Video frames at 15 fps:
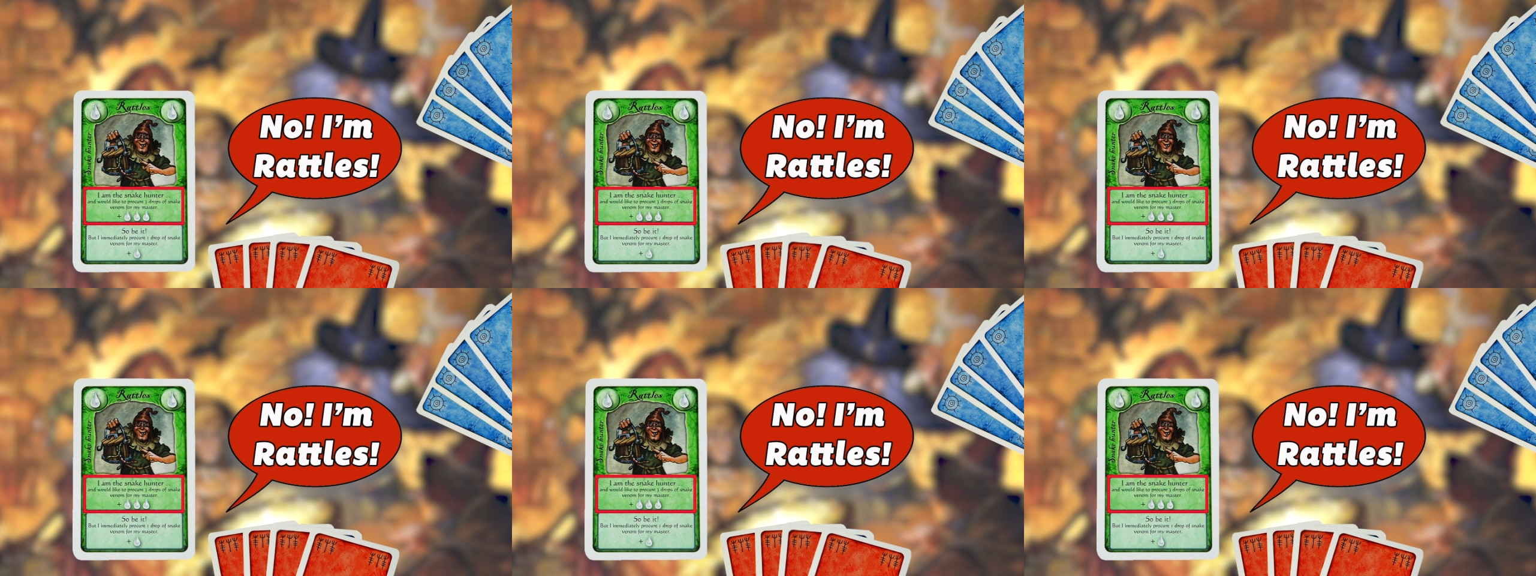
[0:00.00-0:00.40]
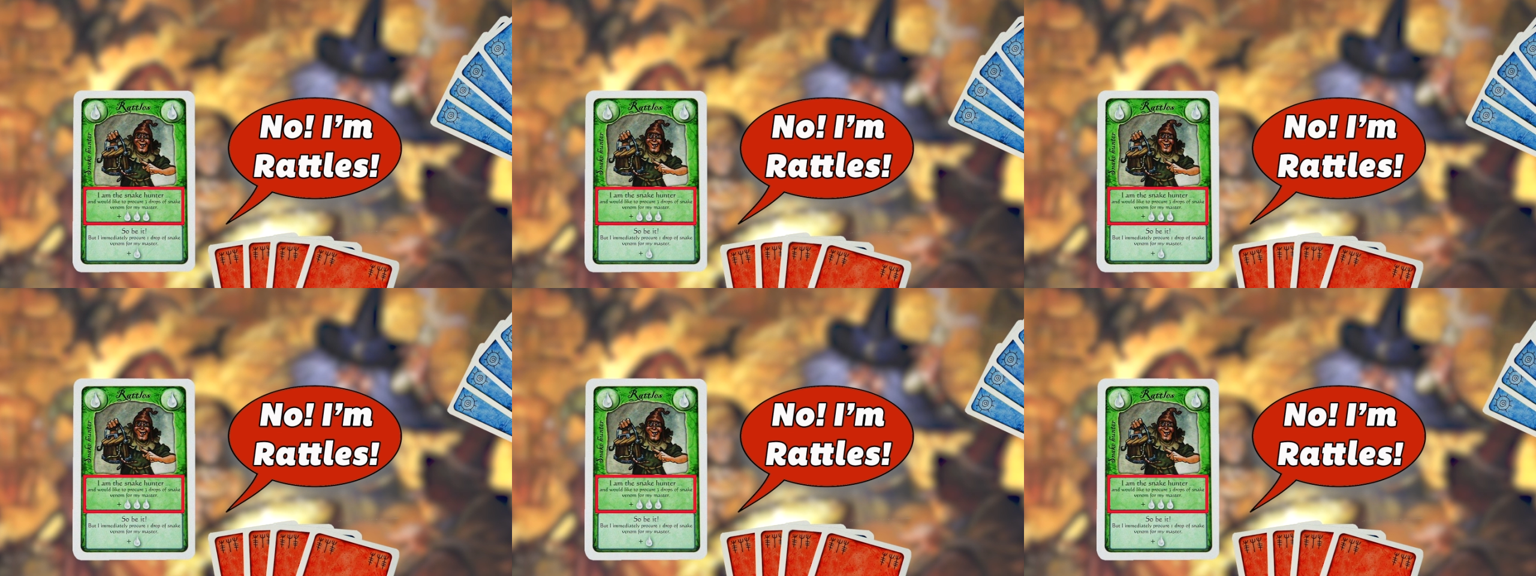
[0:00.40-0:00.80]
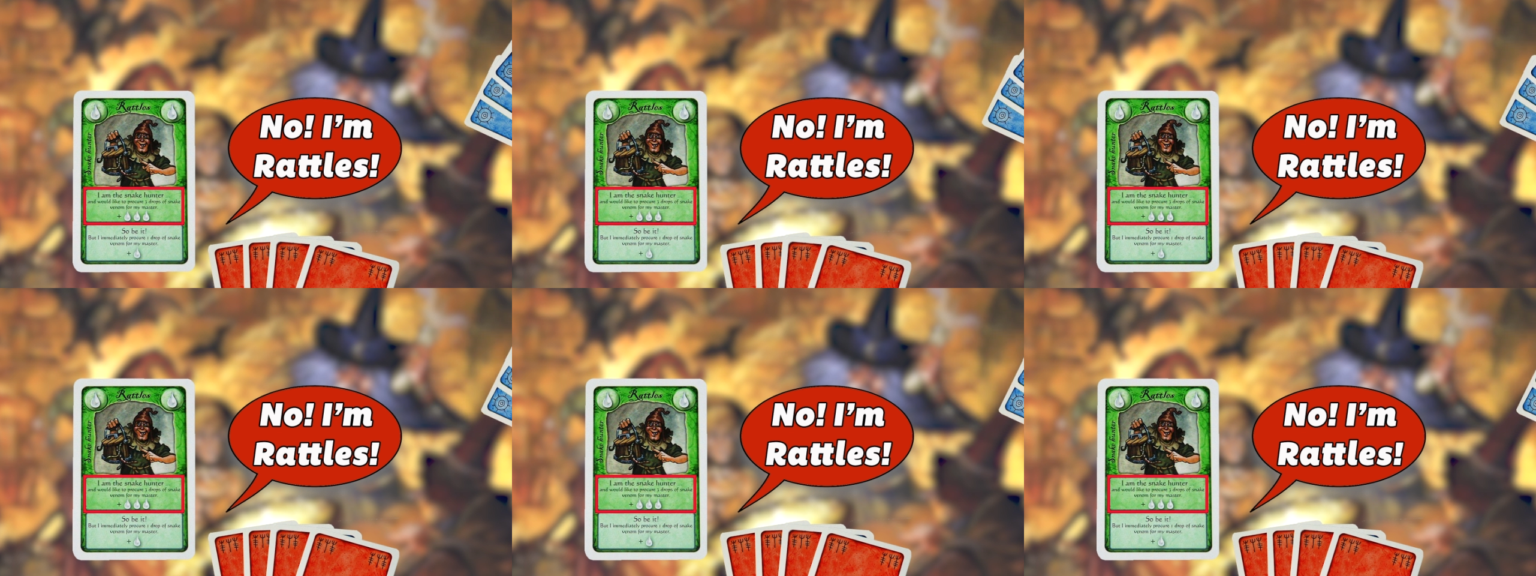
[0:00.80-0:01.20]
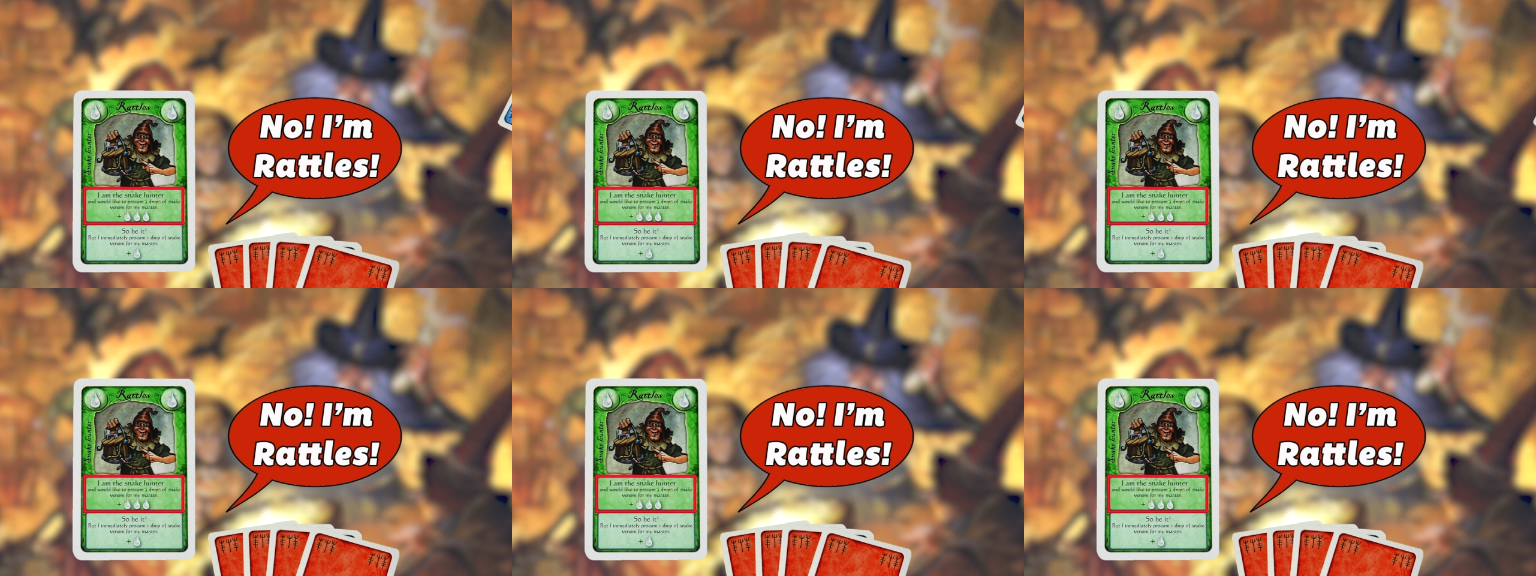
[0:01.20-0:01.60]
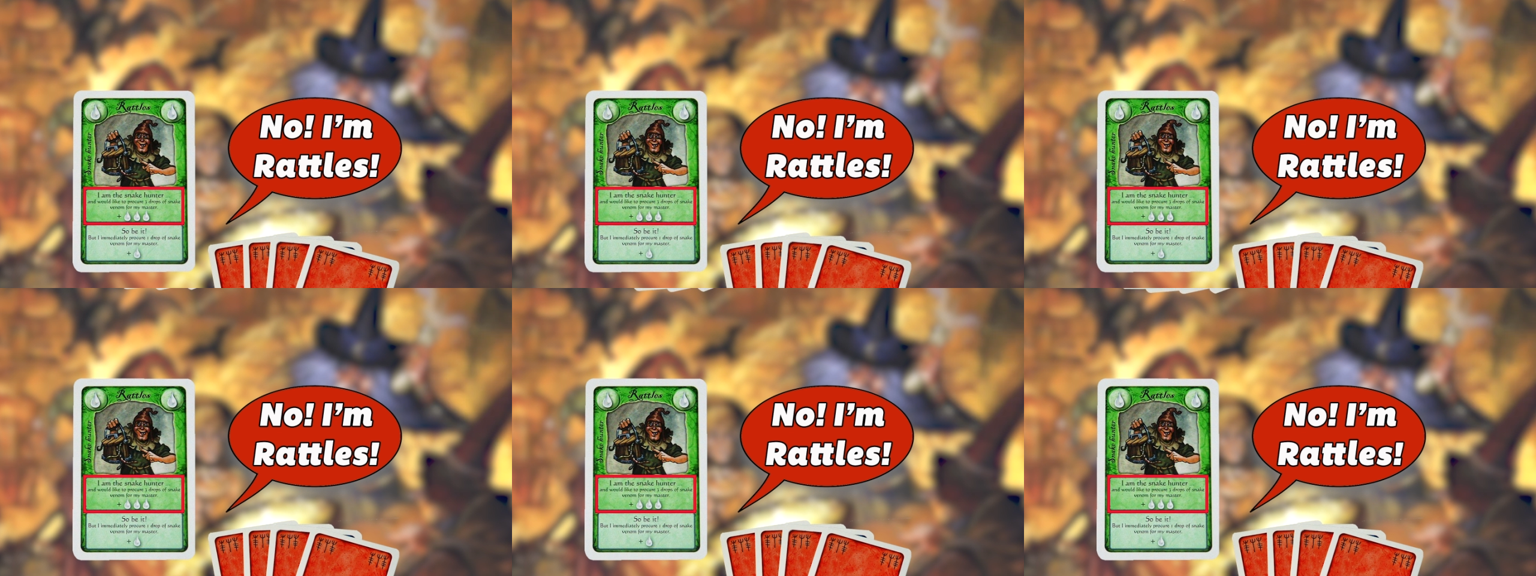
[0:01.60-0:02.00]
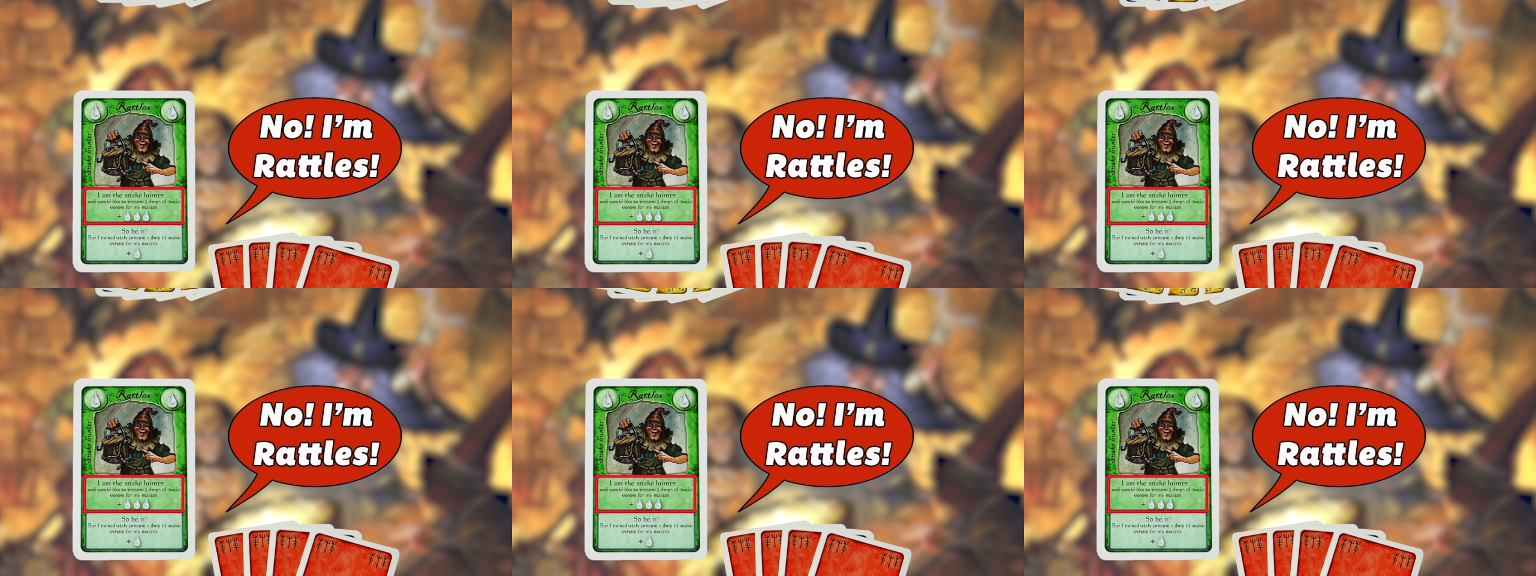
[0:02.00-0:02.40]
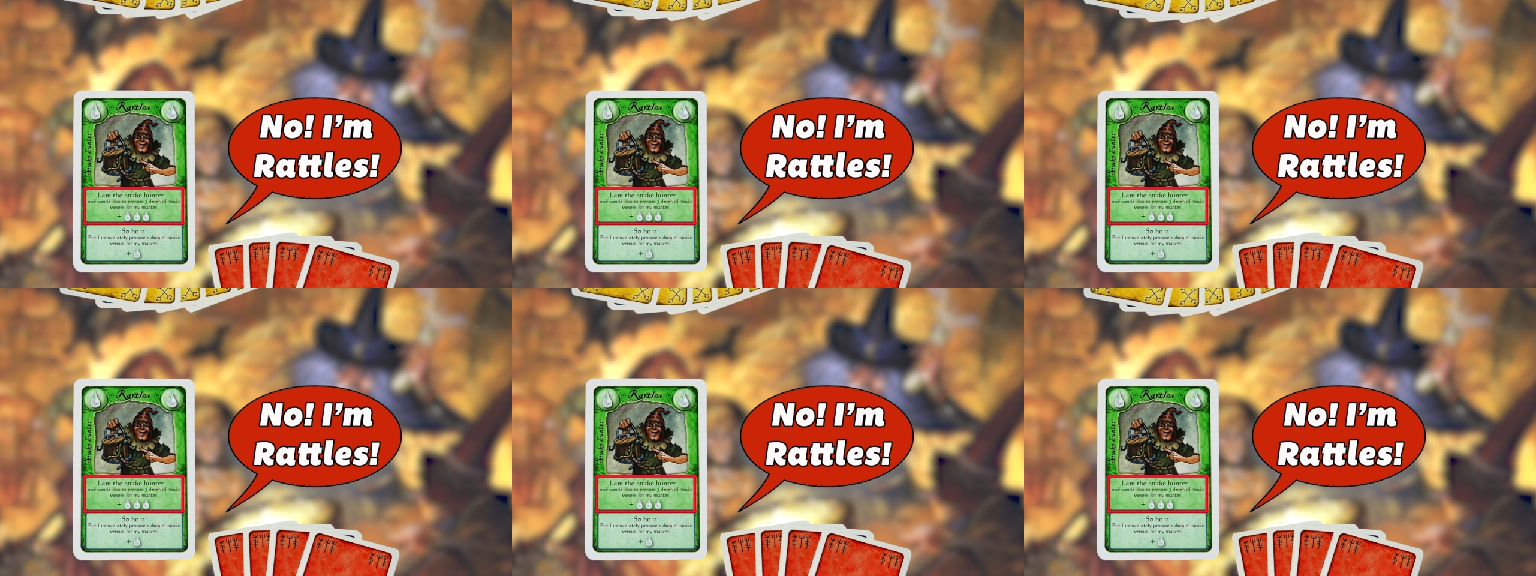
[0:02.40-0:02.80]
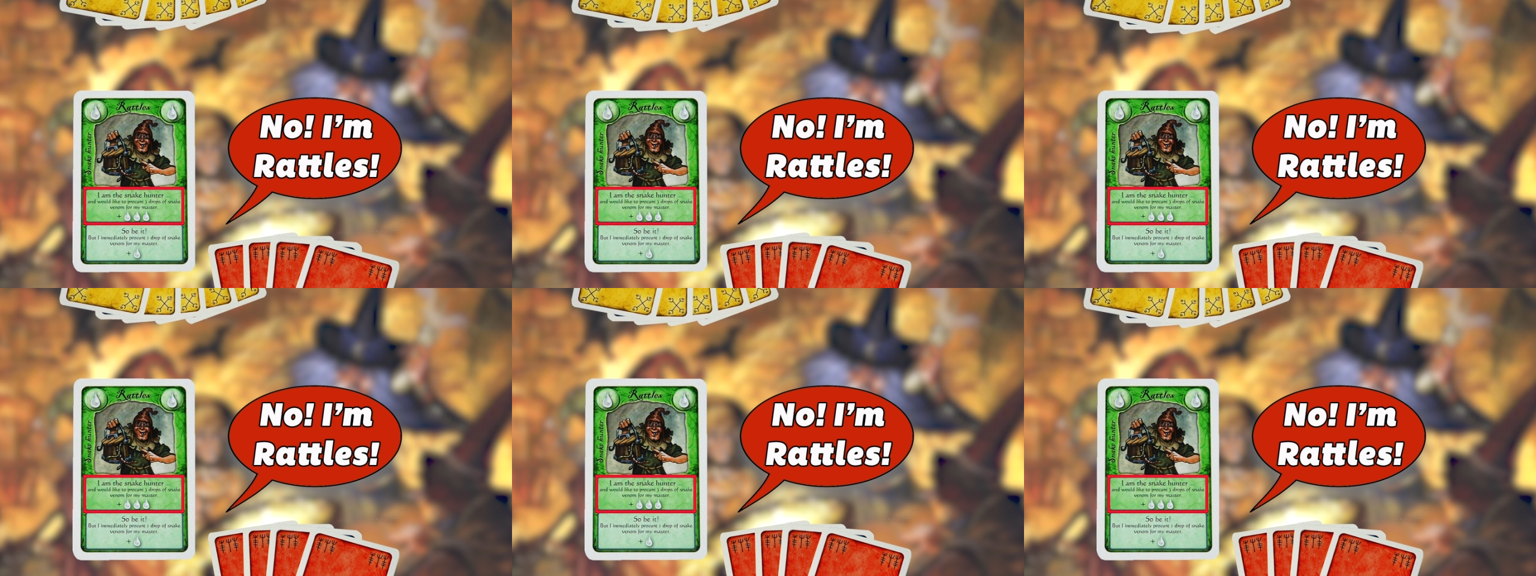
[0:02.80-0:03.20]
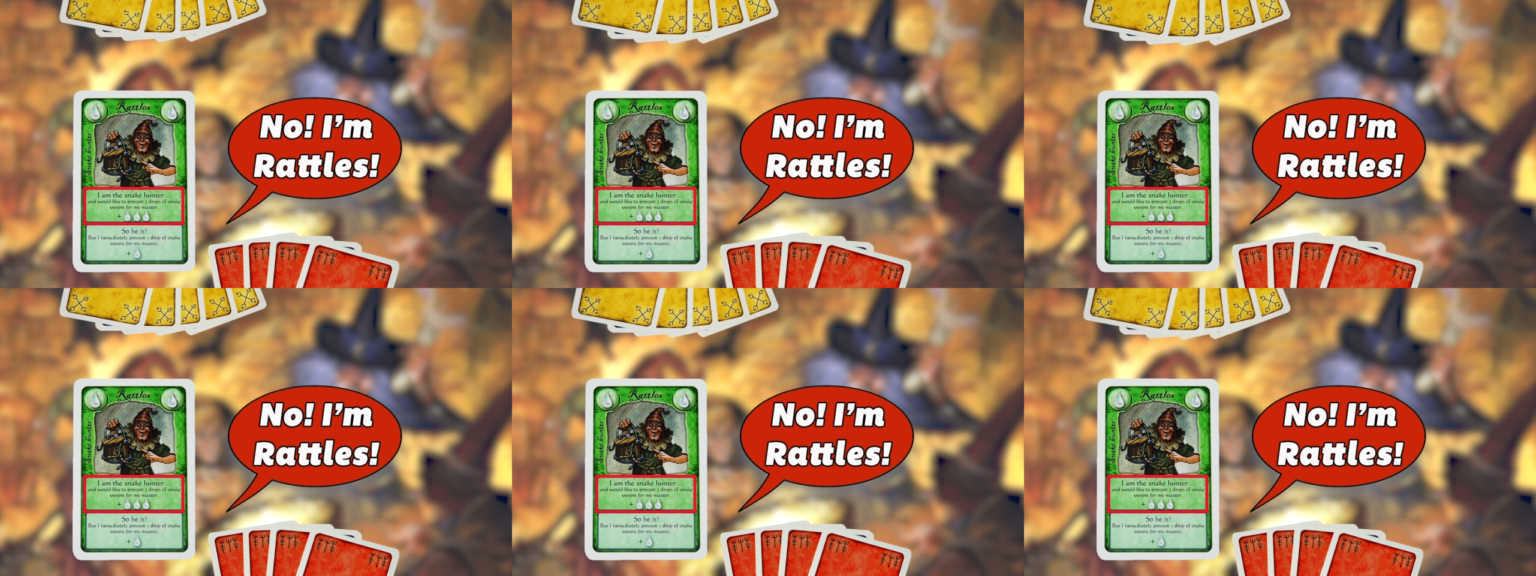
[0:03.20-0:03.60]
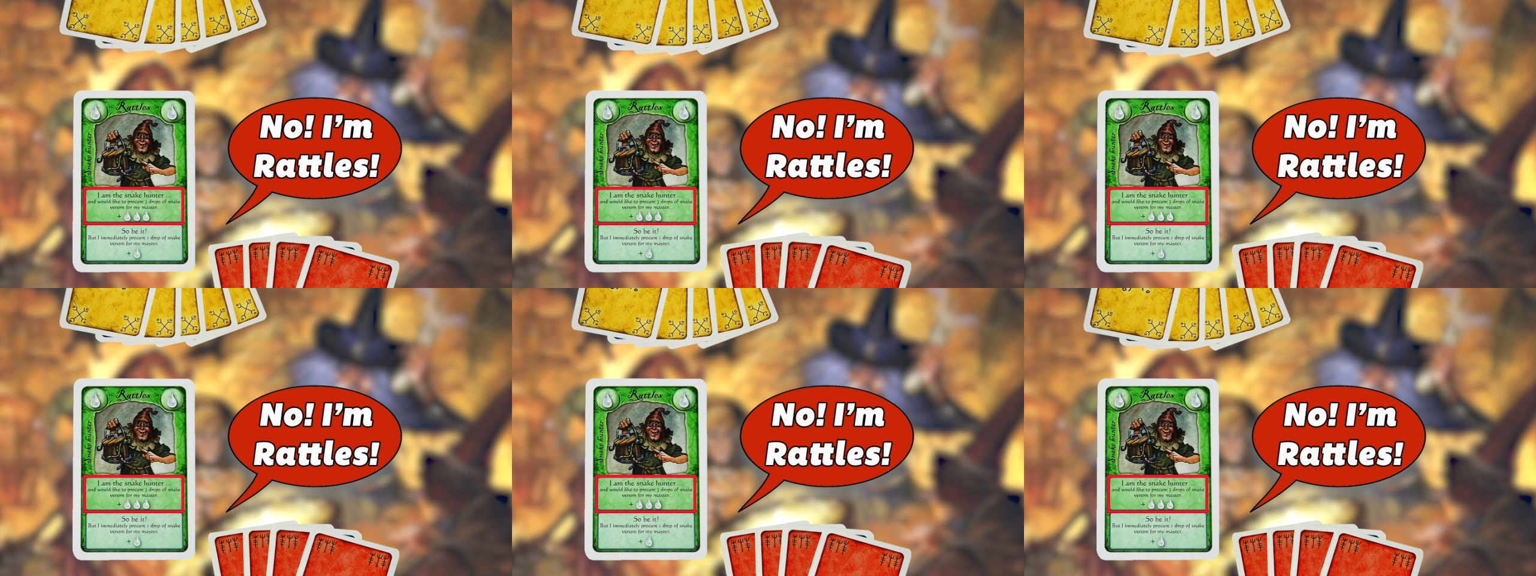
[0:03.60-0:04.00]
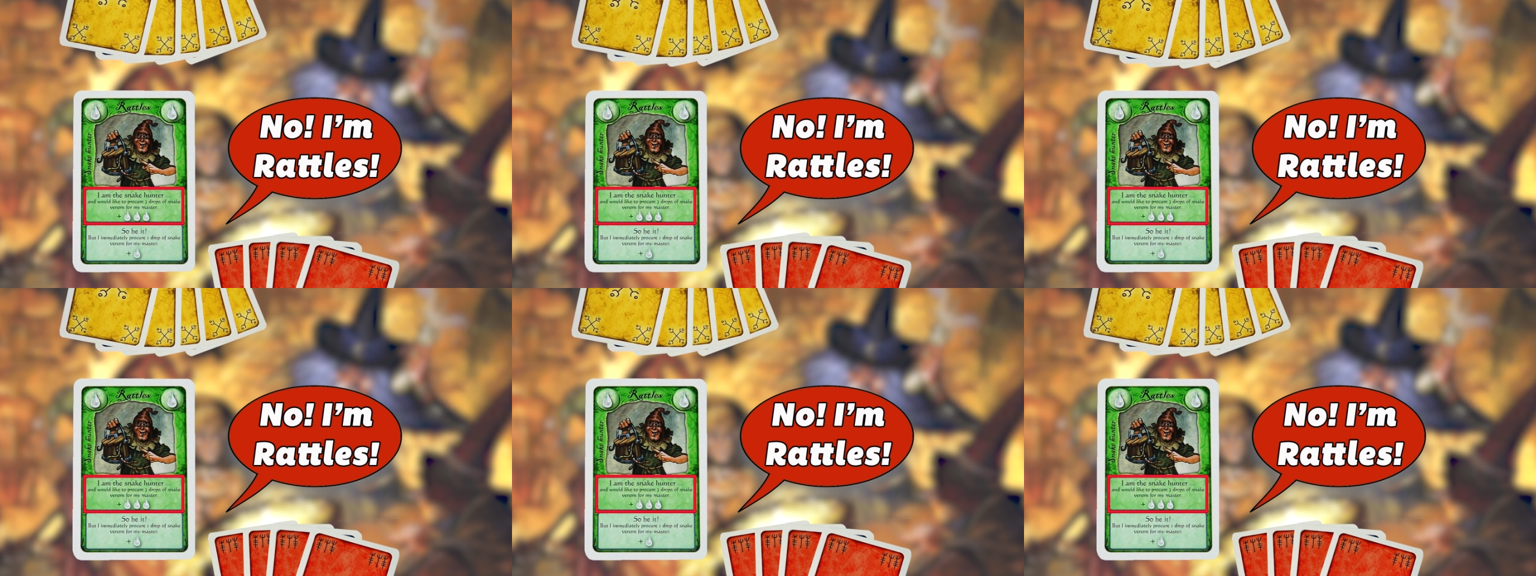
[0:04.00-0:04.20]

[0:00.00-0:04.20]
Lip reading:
No face is visible, so there are no lips to read.